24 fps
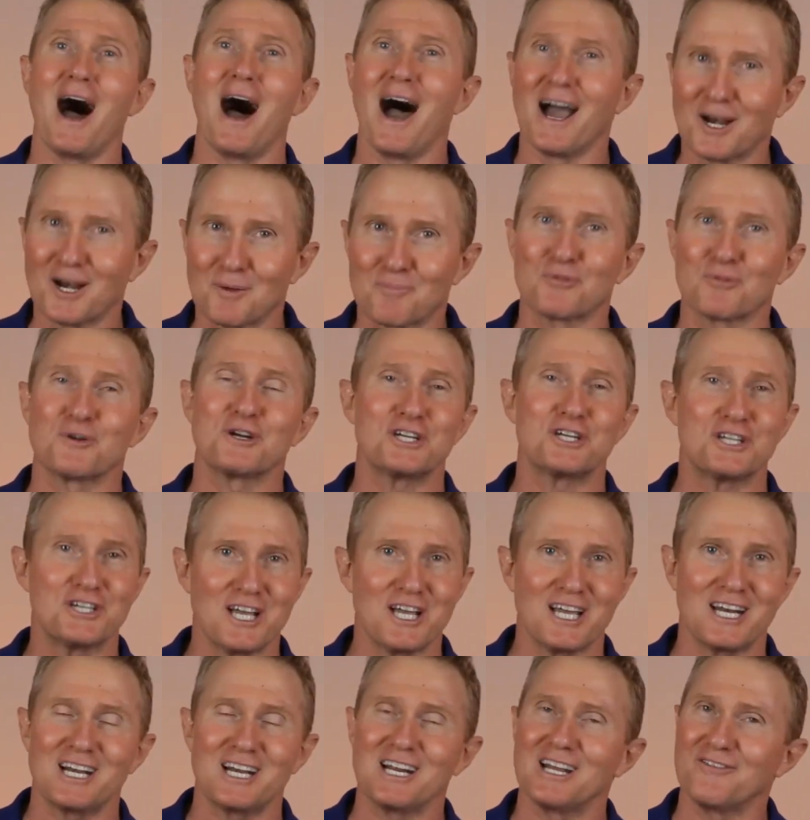I'd
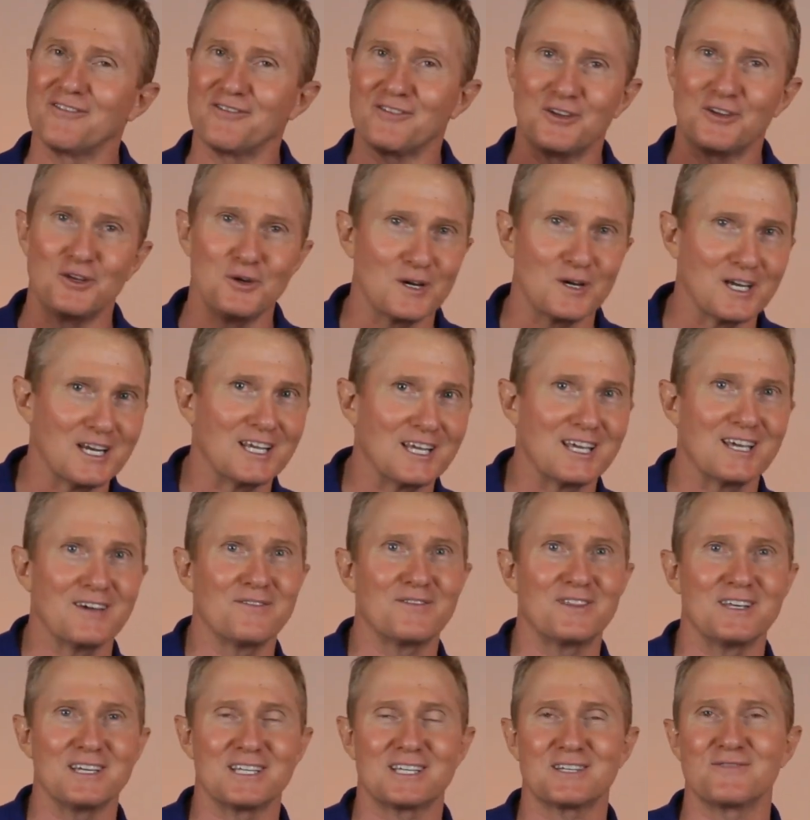appreciate it if you could give
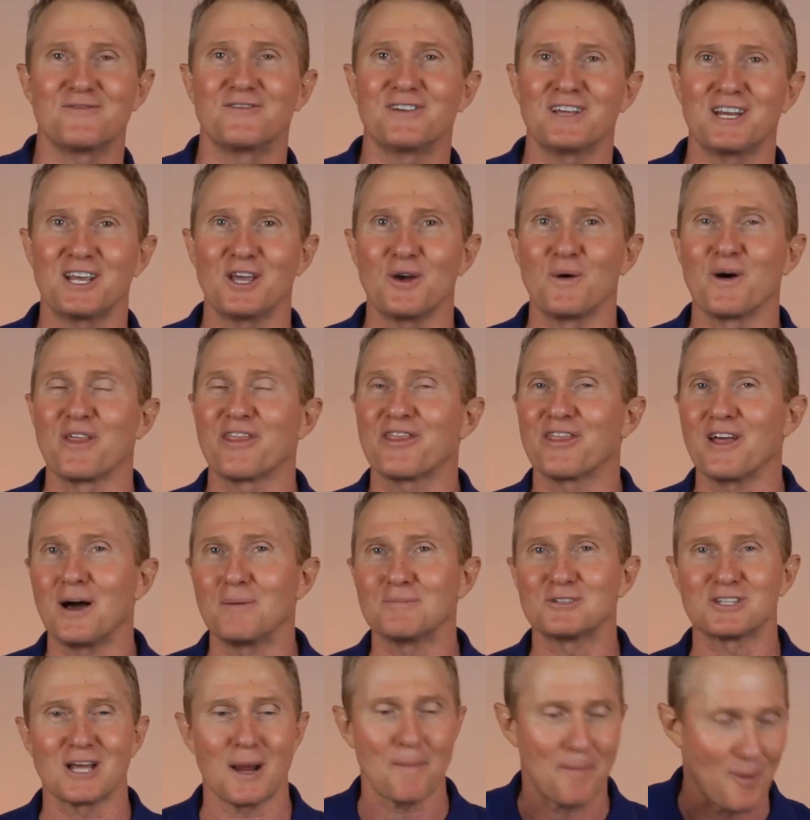this video a
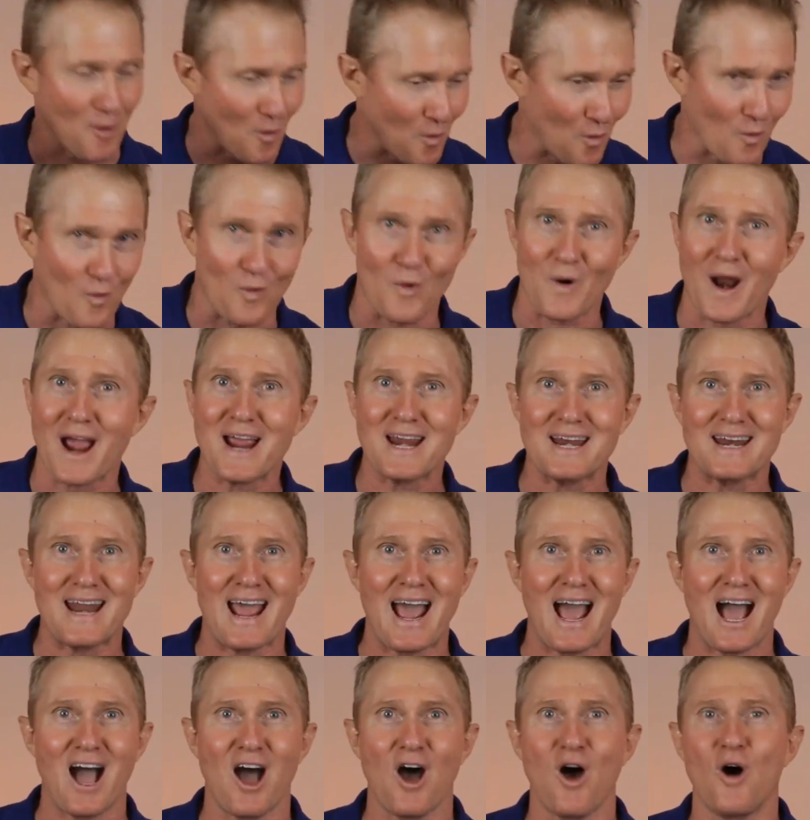thumbs up right
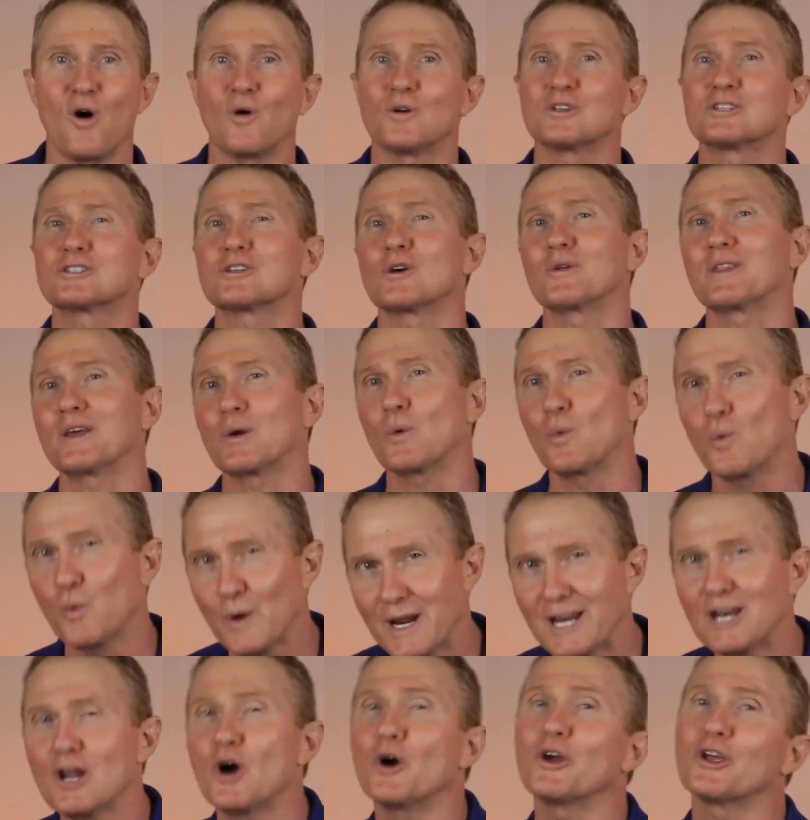now so that
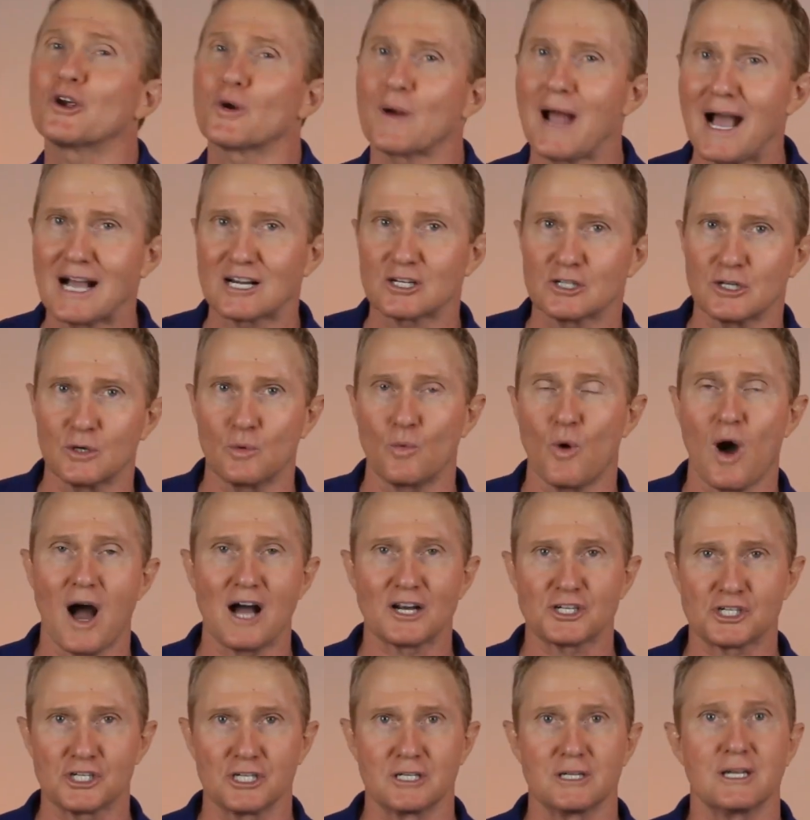we know you're actually
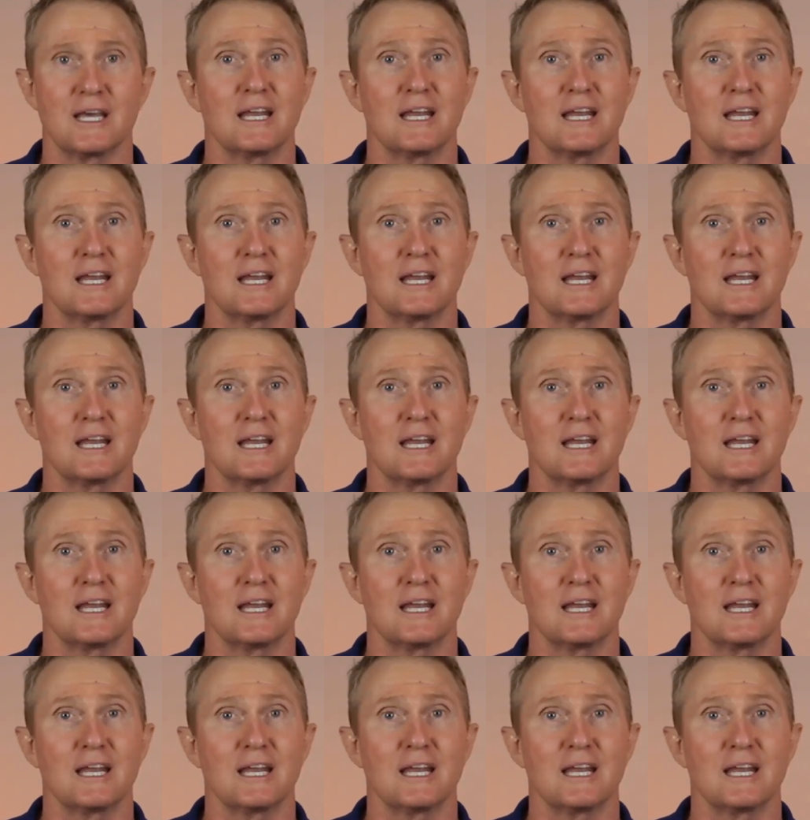watching.